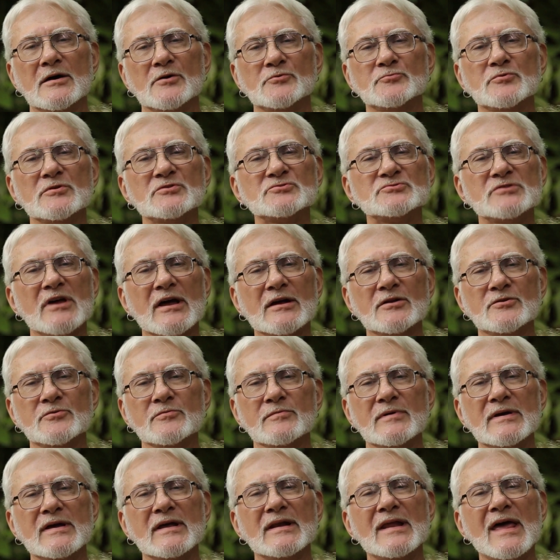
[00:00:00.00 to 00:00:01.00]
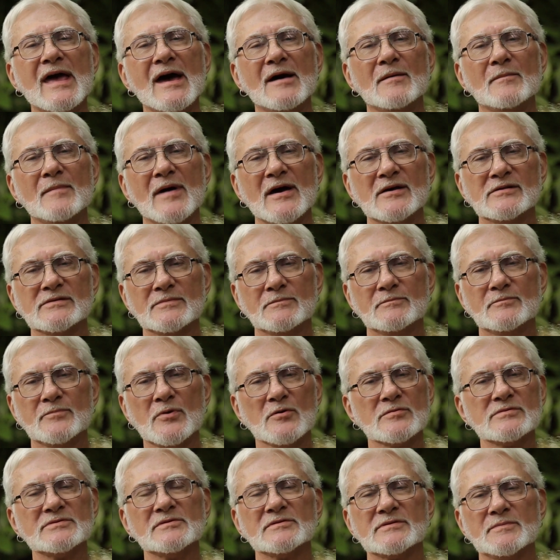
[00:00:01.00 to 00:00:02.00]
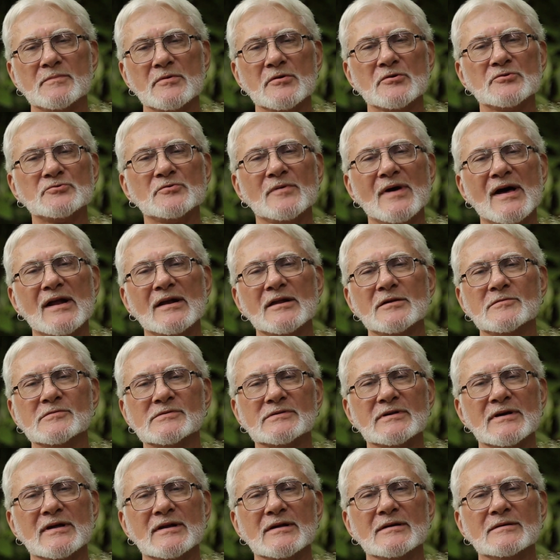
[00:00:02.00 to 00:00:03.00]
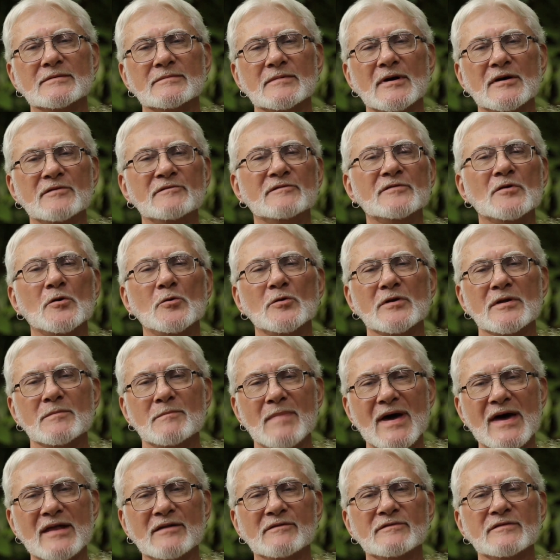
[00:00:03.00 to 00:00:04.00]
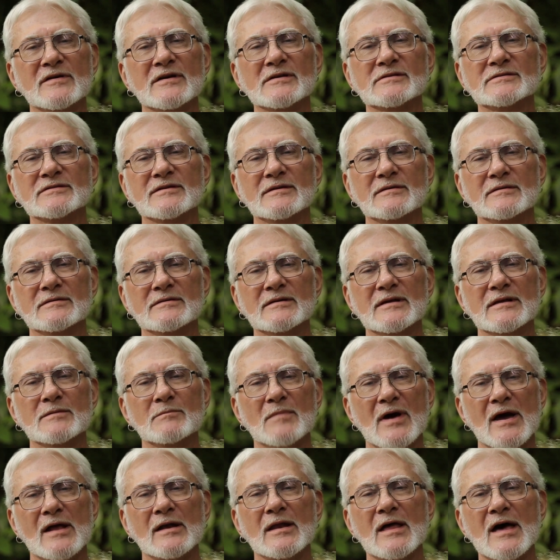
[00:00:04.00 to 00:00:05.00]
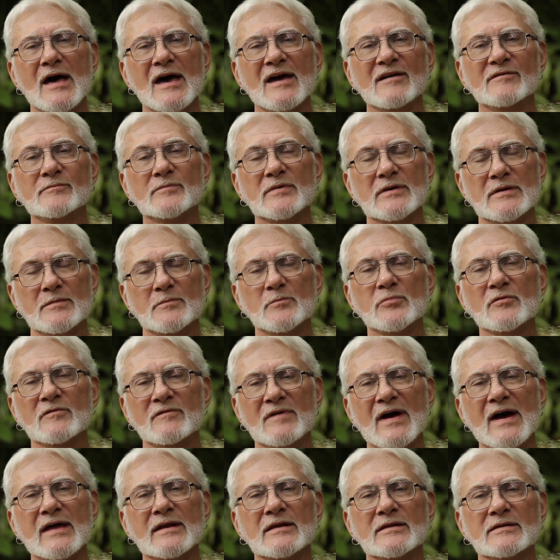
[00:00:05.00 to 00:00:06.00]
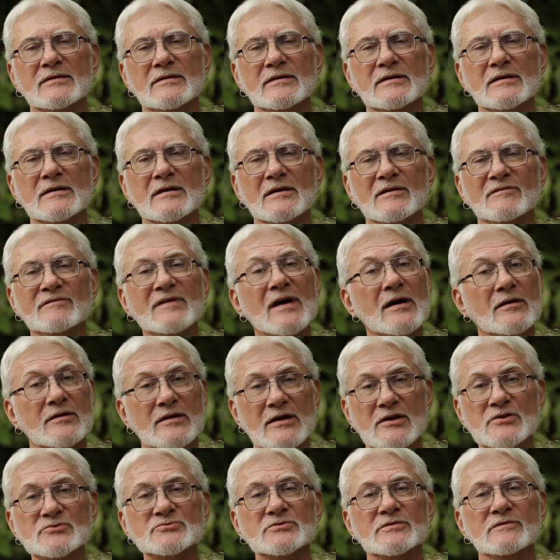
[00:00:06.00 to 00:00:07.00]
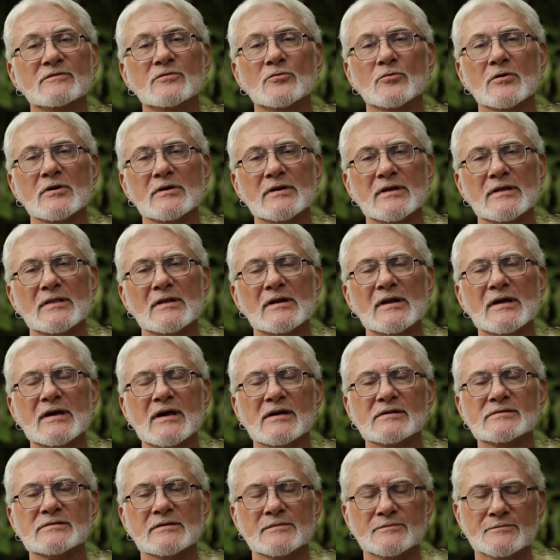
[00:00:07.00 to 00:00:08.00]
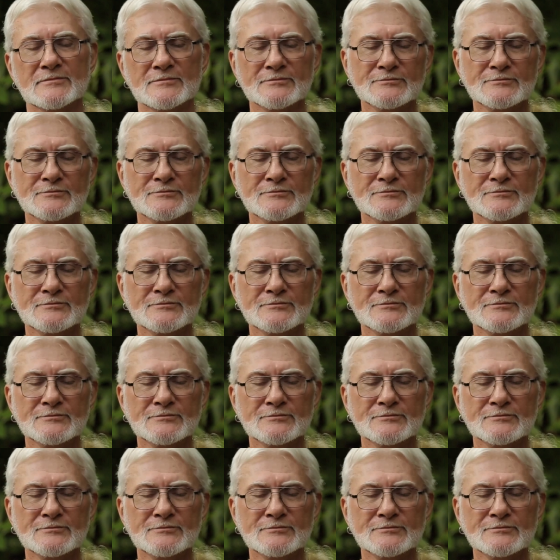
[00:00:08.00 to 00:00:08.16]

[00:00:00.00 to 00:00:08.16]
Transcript: trajectory and how my personal spirituality was going to unfold and manifest in my life, but it provided the foundation for it nonetheless.